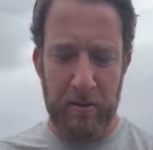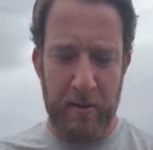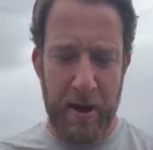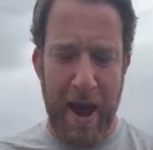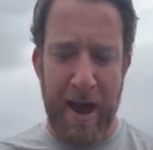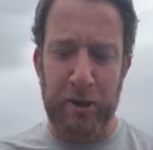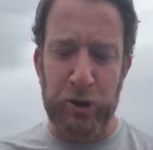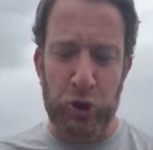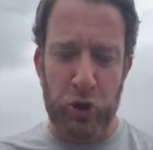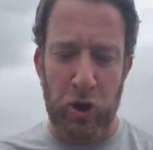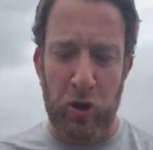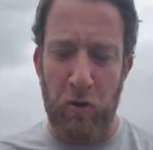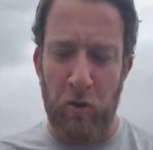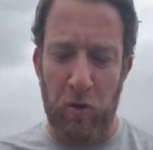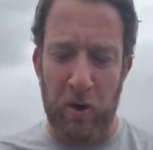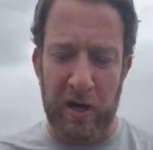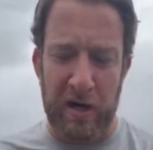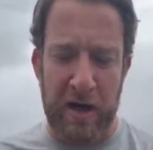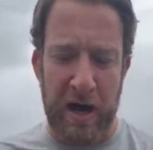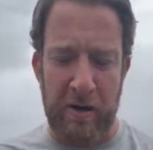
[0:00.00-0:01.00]

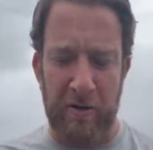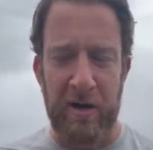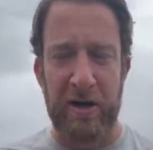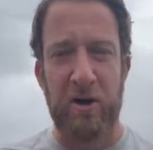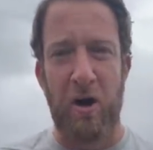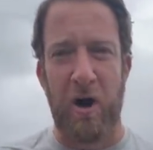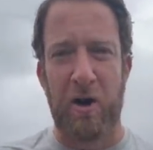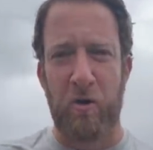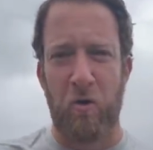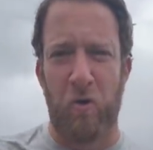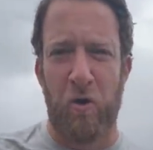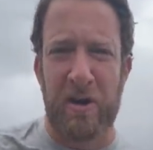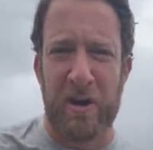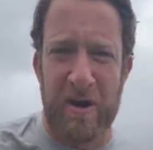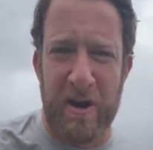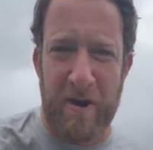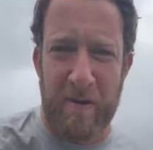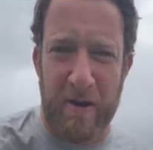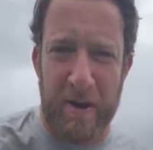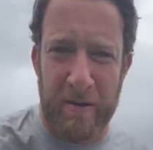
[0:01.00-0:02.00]
Extraordinary, not
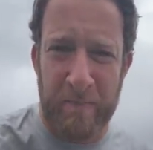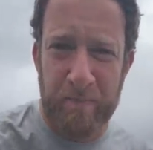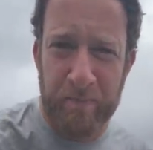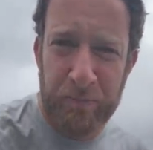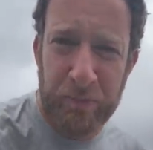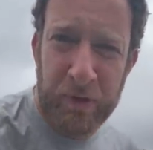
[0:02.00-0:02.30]
ordinary.